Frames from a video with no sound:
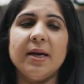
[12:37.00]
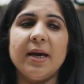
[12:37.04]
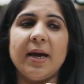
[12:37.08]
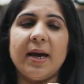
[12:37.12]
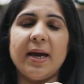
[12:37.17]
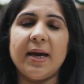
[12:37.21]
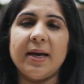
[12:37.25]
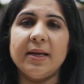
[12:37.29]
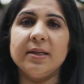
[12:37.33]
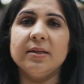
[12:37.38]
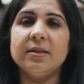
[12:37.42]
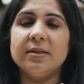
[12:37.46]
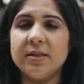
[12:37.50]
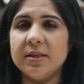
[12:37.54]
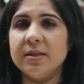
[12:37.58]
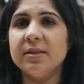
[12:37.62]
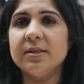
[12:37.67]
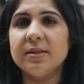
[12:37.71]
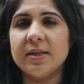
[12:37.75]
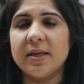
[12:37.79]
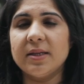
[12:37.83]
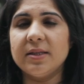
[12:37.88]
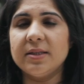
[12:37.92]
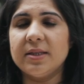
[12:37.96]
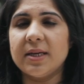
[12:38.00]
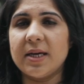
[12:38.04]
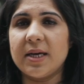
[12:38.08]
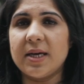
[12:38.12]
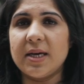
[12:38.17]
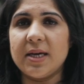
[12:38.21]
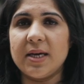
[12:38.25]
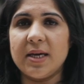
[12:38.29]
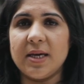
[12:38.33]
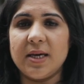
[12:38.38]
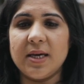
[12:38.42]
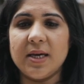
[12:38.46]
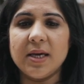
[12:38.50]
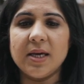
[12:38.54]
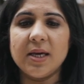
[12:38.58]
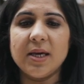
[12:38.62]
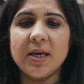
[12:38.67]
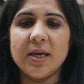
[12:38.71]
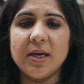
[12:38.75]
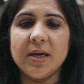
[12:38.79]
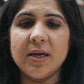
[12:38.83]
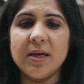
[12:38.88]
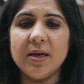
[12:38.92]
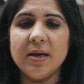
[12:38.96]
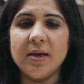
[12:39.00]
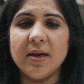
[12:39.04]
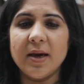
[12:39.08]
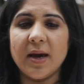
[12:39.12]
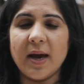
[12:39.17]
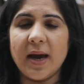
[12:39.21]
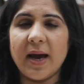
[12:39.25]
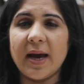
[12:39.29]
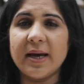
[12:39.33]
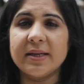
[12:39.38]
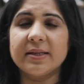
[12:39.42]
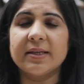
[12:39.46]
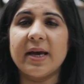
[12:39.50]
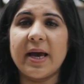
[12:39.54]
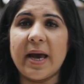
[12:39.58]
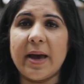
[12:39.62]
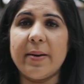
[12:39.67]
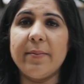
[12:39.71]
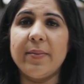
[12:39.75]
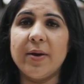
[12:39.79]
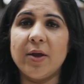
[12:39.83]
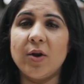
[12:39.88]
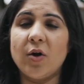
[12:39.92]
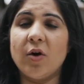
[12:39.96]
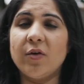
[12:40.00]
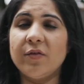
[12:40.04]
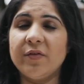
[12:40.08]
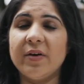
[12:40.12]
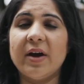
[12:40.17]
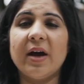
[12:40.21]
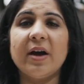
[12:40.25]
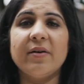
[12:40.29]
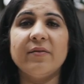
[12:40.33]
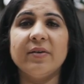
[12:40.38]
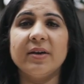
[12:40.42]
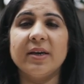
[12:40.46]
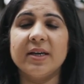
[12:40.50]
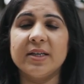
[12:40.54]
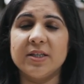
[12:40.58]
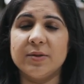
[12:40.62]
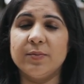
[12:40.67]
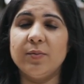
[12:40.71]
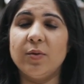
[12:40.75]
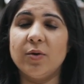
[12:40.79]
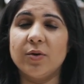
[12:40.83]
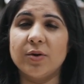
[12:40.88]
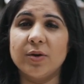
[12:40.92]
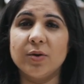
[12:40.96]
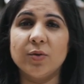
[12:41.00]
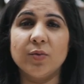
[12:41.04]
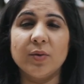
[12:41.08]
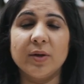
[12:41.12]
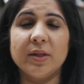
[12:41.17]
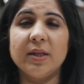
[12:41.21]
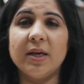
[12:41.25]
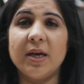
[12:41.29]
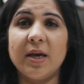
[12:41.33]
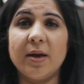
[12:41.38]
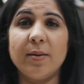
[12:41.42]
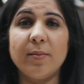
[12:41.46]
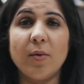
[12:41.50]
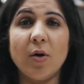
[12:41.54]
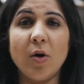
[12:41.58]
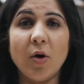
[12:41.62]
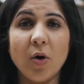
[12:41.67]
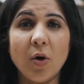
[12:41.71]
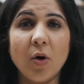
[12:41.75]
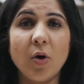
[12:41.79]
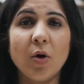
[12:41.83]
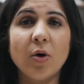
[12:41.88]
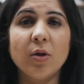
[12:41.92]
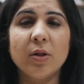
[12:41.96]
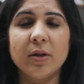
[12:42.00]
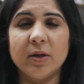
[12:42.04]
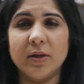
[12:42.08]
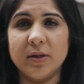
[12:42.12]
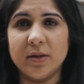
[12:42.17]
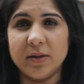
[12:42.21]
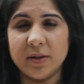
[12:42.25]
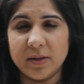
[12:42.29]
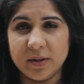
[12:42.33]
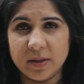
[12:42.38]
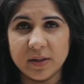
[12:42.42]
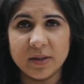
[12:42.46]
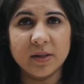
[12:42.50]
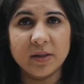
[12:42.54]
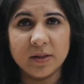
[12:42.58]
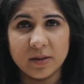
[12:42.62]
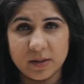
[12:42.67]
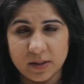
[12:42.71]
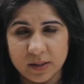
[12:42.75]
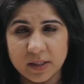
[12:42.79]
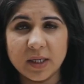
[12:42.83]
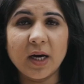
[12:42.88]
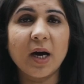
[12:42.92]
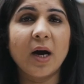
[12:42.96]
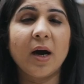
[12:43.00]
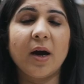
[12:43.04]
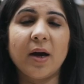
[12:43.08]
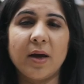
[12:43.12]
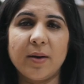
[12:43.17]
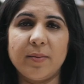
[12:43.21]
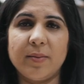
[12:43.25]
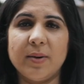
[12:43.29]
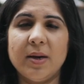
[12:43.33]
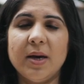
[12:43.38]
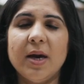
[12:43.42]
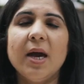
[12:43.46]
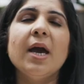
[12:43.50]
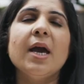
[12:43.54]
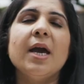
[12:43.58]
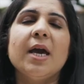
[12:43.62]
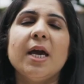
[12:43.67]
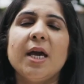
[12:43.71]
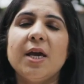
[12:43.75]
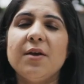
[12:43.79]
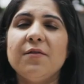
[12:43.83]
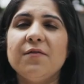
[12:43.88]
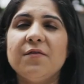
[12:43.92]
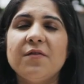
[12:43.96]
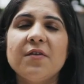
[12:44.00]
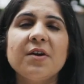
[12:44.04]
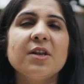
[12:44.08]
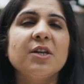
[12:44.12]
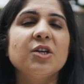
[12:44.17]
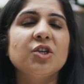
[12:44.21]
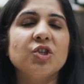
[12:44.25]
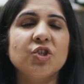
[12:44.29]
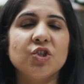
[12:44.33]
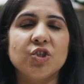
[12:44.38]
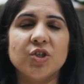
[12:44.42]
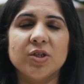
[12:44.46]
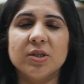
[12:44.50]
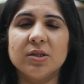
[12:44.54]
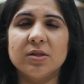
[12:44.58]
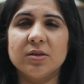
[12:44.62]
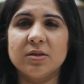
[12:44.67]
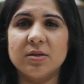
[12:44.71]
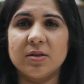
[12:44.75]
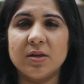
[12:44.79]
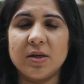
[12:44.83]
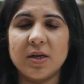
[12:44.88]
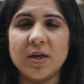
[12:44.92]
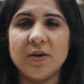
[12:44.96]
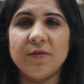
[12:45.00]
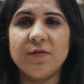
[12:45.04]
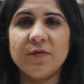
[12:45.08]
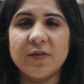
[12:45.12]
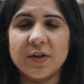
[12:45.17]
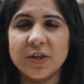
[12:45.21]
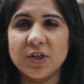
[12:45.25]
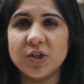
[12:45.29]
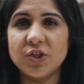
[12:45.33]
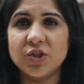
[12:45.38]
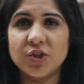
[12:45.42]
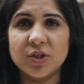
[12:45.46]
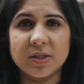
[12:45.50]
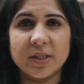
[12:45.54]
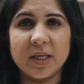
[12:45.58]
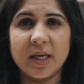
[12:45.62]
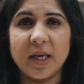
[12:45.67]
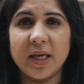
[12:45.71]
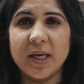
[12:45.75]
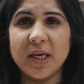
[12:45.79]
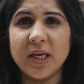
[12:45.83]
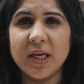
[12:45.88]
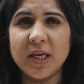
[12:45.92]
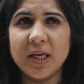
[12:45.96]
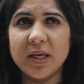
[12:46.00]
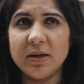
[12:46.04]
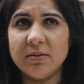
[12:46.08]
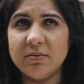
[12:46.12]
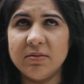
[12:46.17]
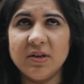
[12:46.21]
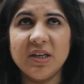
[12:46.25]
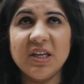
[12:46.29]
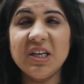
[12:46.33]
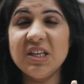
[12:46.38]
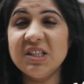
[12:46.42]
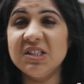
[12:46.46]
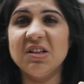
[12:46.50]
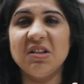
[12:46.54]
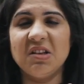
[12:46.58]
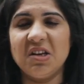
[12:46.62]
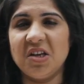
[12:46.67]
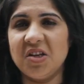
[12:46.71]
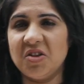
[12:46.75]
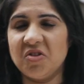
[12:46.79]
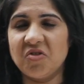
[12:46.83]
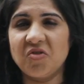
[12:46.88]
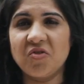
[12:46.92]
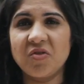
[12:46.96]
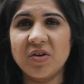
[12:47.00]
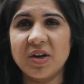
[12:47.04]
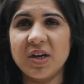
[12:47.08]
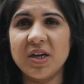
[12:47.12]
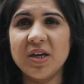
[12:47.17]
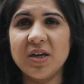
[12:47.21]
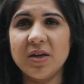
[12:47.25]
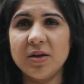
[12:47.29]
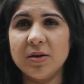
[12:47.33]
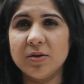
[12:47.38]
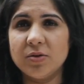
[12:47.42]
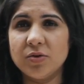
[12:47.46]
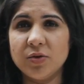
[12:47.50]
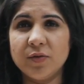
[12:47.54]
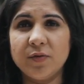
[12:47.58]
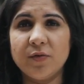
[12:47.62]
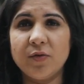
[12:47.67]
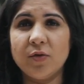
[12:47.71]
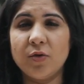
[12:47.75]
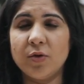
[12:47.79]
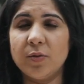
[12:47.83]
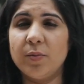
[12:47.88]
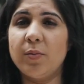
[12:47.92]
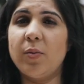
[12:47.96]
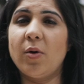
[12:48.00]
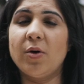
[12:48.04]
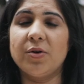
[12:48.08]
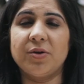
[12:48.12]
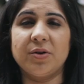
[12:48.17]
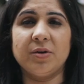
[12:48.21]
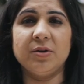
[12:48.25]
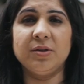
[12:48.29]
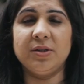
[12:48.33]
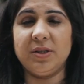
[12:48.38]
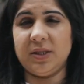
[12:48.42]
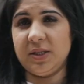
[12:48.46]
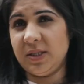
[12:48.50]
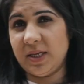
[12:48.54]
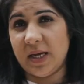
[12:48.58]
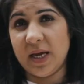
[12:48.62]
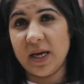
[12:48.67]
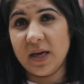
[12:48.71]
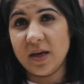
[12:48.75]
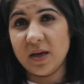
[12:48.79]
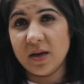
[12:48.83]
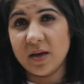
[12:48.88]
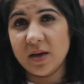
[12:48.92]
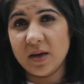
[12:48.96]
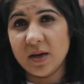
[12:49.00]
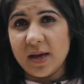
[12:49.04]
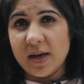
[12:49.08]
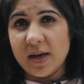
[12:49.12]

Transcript: And since that day, he has a habit of having his bottle with him all the time. He finishes easily 3 to 4 bottles a day.